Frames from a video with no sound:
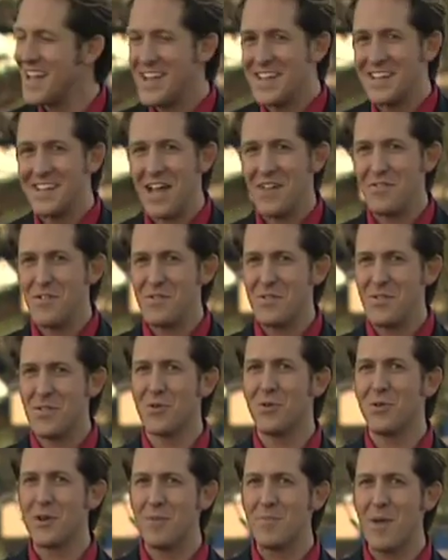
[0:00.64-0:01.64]
Now, have you ever
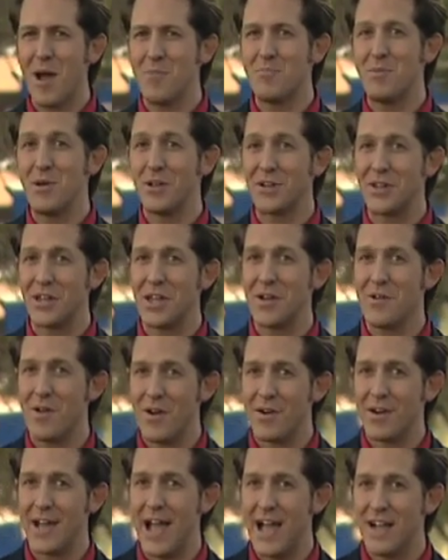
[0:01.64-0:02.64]
thought about building your
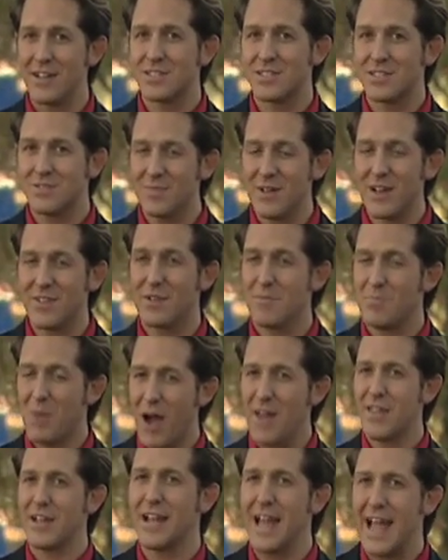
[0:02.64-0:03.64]
own house? You have to
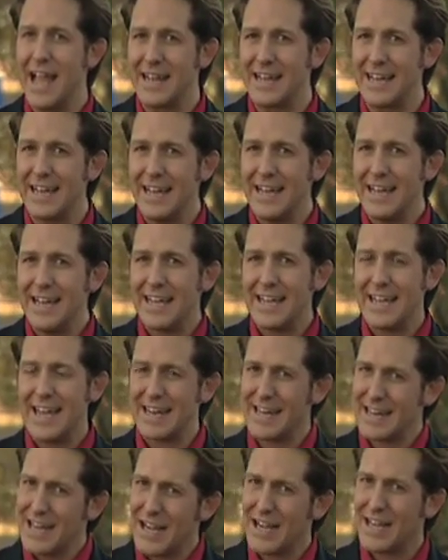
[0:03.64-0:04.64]
buy the land, get
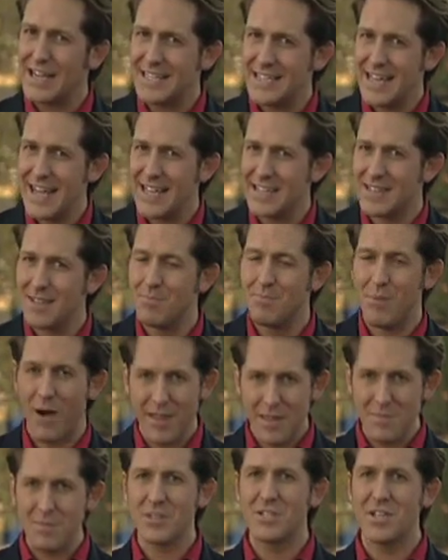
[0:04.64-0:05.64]
an architect, buy
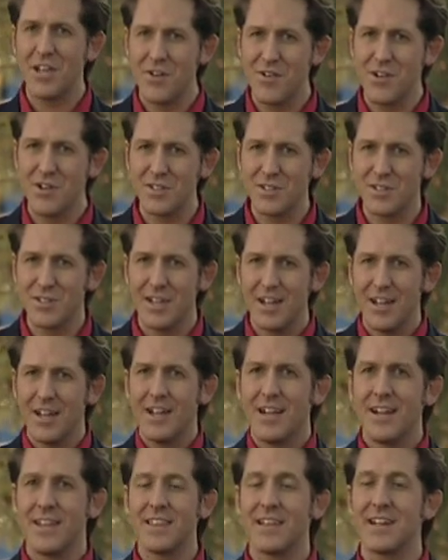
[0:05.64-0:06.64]
the materials,
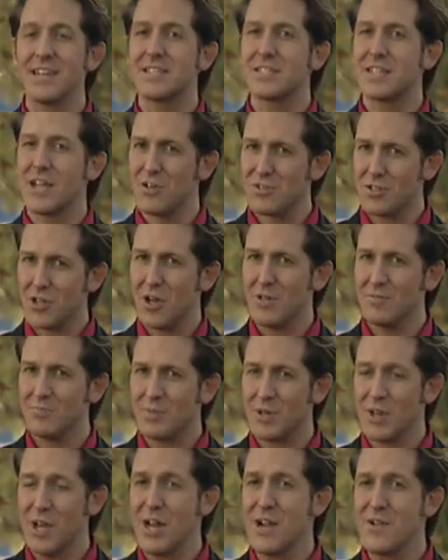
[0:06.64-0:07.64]
the list goes on.
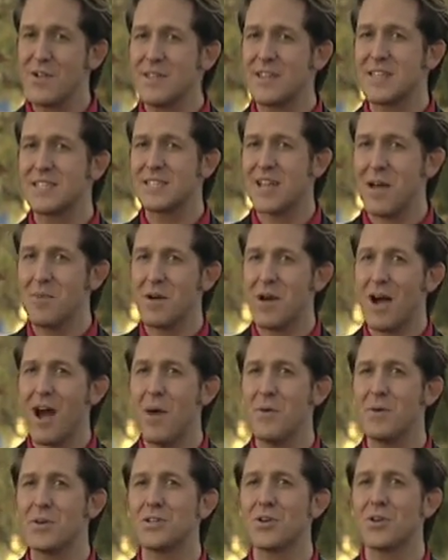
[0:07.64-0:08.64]
But earlier in the summer, I
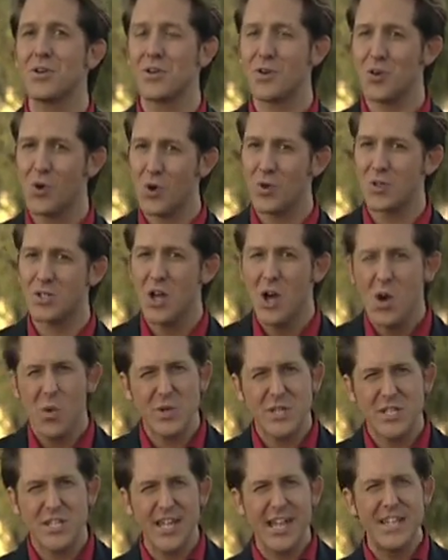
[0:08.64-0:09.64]
went on a course
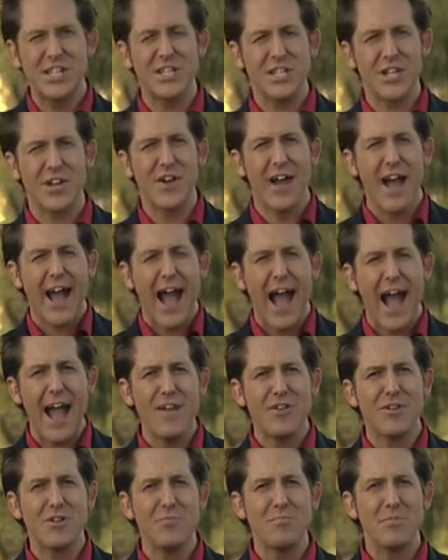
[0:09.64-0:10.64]
which teaches you how
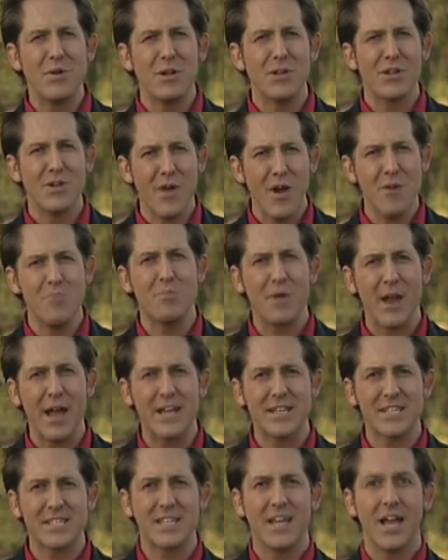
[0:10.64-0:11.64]
you can build your own
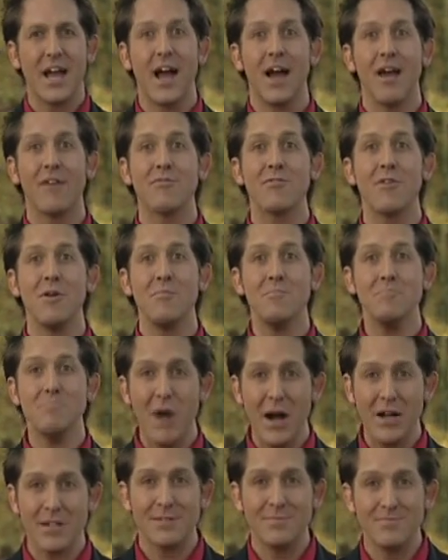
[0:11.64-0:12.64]
place from
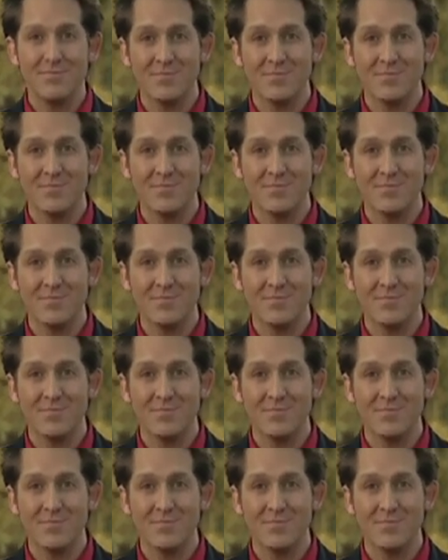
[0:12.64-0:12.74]
mud.